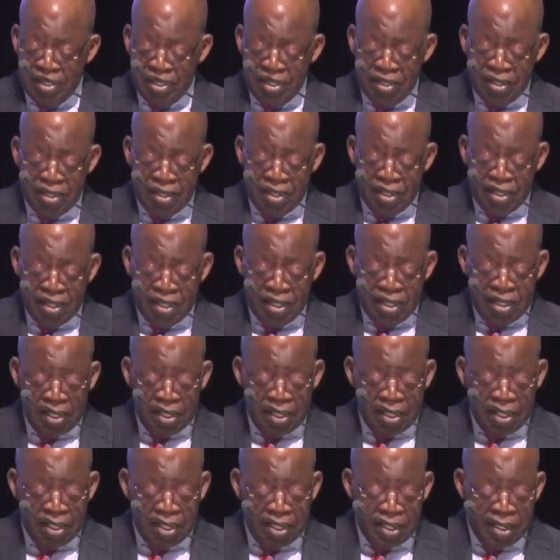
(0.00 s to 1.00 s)

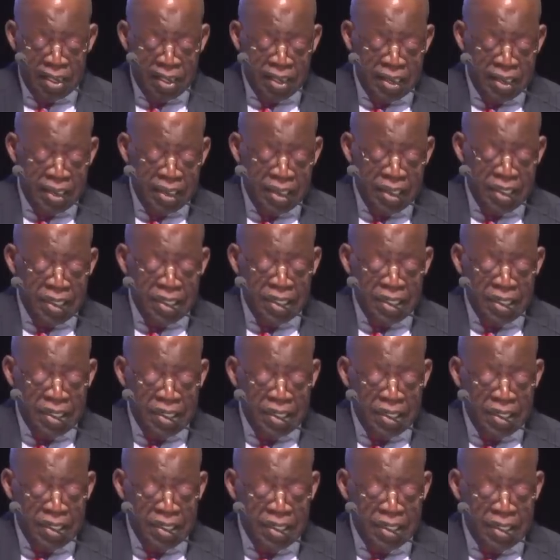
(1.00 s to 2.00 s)

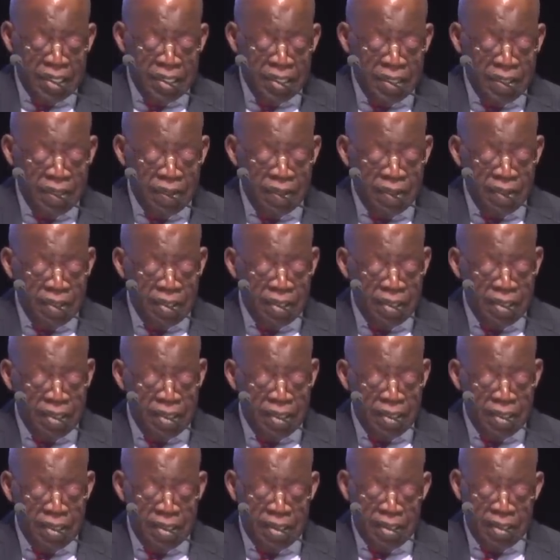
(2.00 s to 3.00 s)

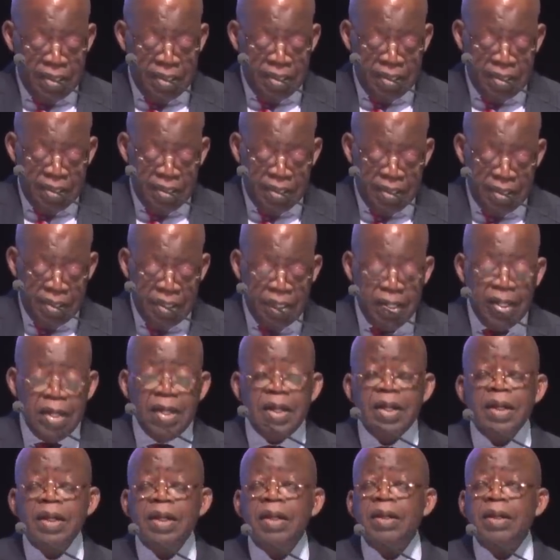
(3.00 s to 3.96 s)
No one is speaking in this clip.